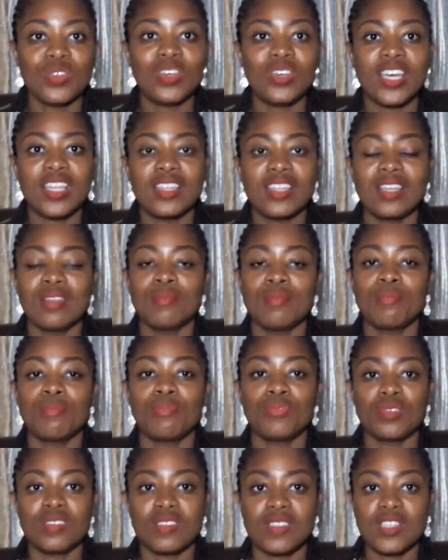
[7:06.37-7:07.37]
you can then
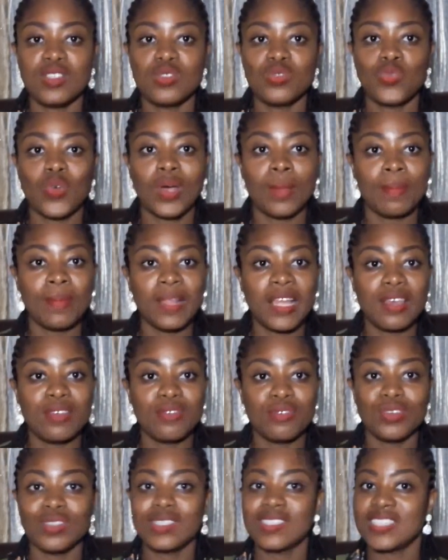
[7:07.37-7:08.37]
proceed to
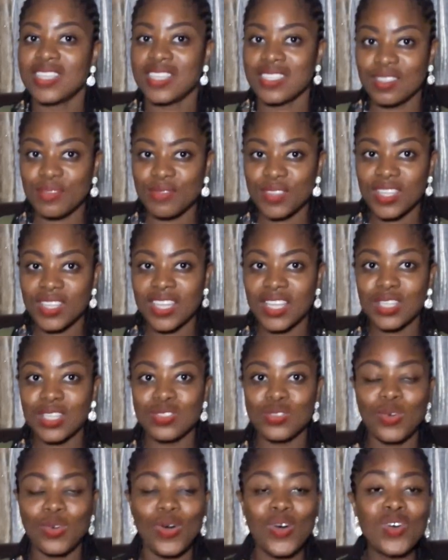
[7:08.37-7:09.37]
apply for
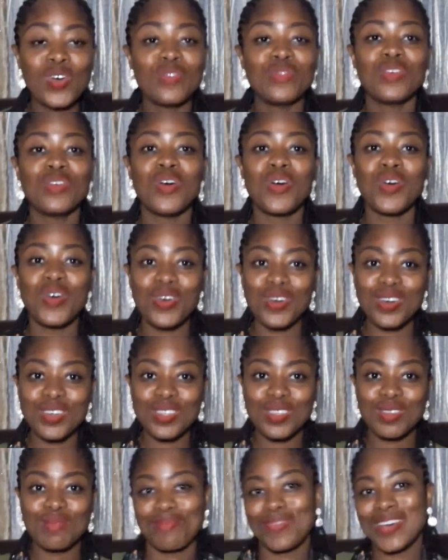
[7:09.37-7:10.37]
certificate of
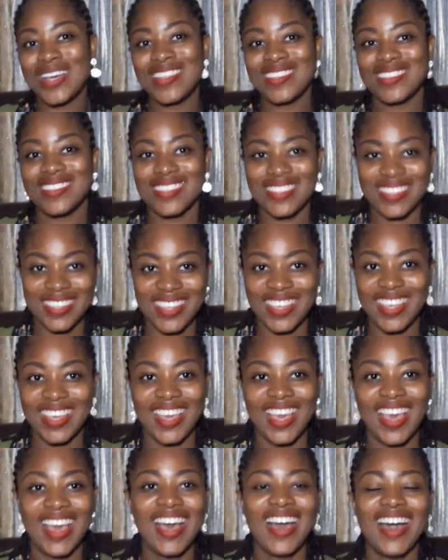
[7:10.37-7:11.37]
occupancy.